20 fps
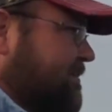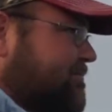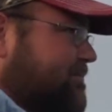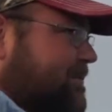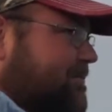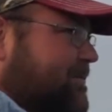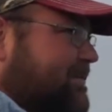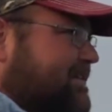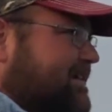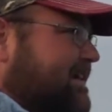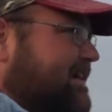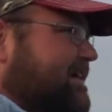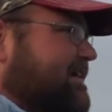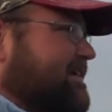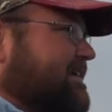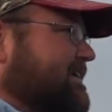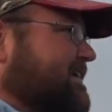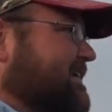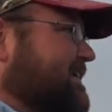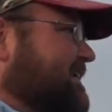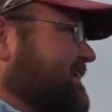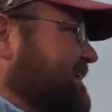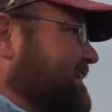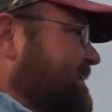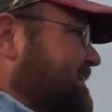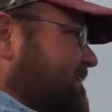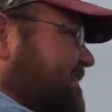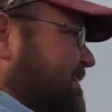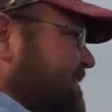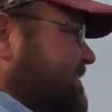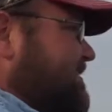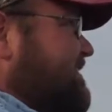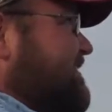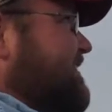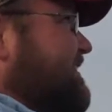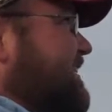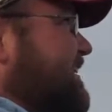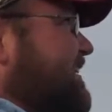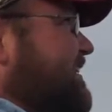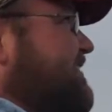Let me tell you,
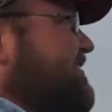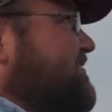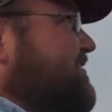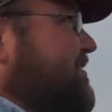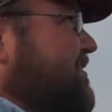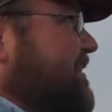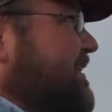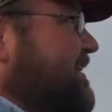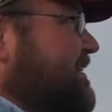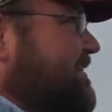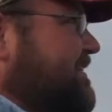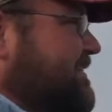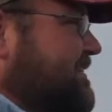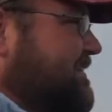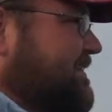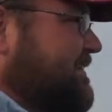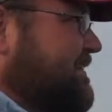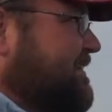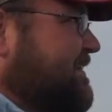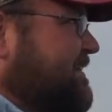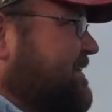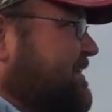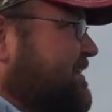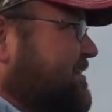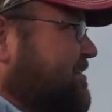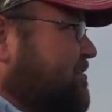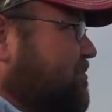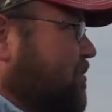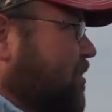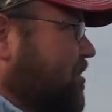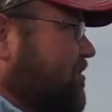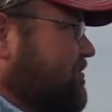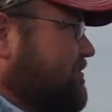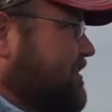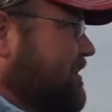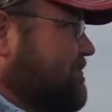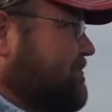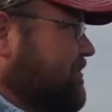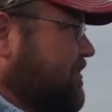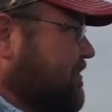the kings are in. Water
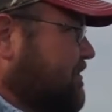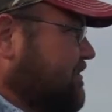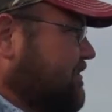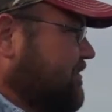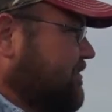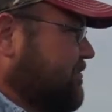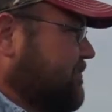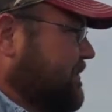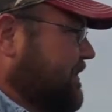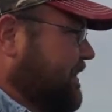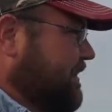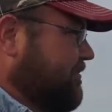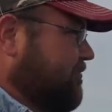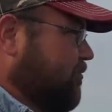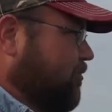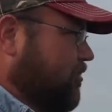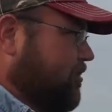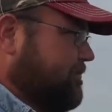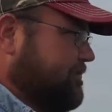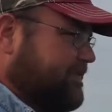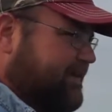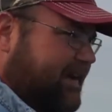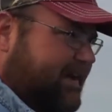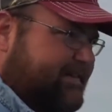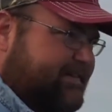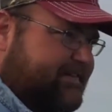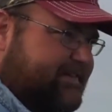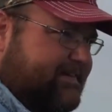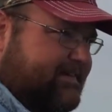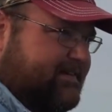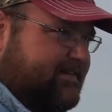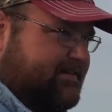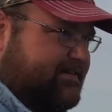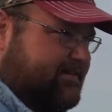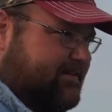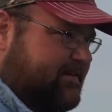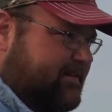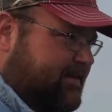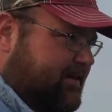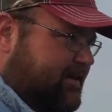temps are a little bit on the warm side still.
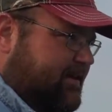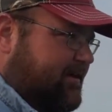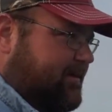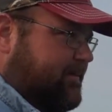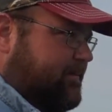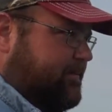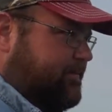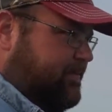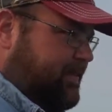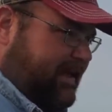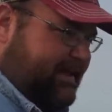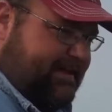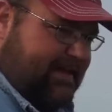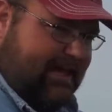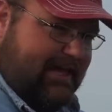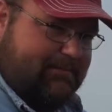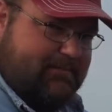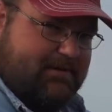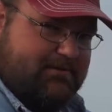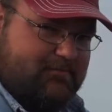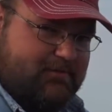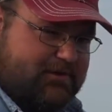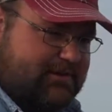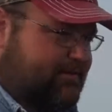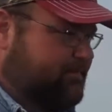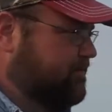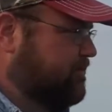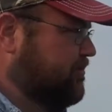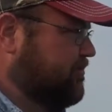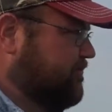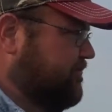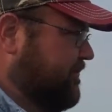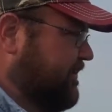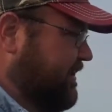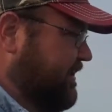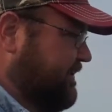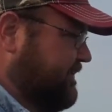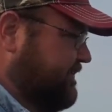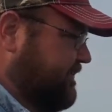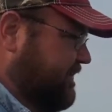They came in with the moon
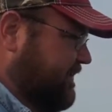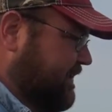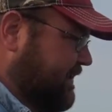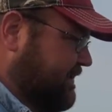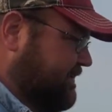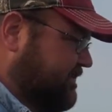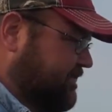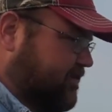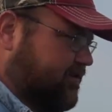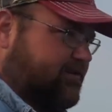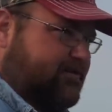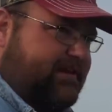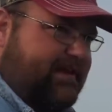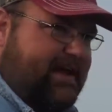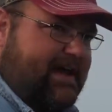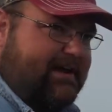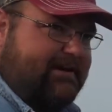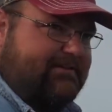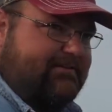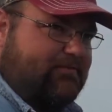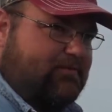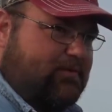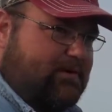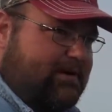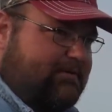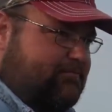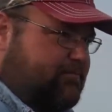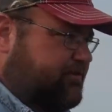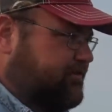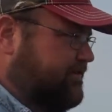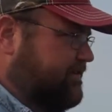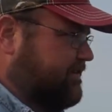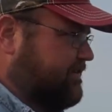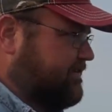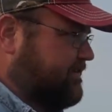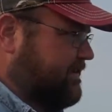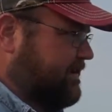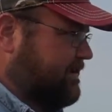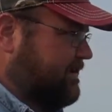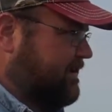phase. It's early on in the run. We're still
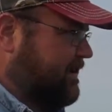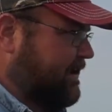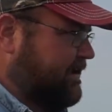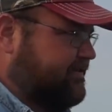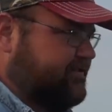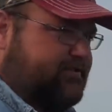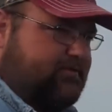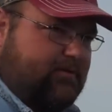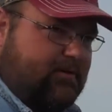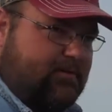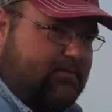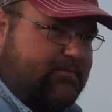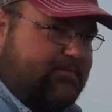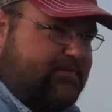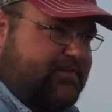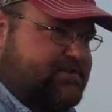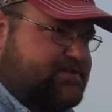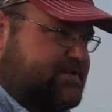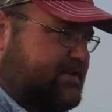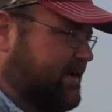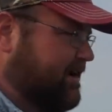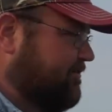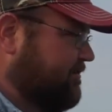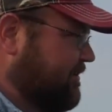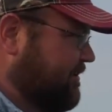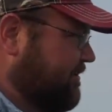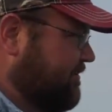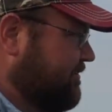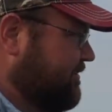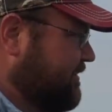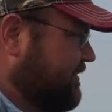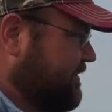seeing nice chrome fish down here.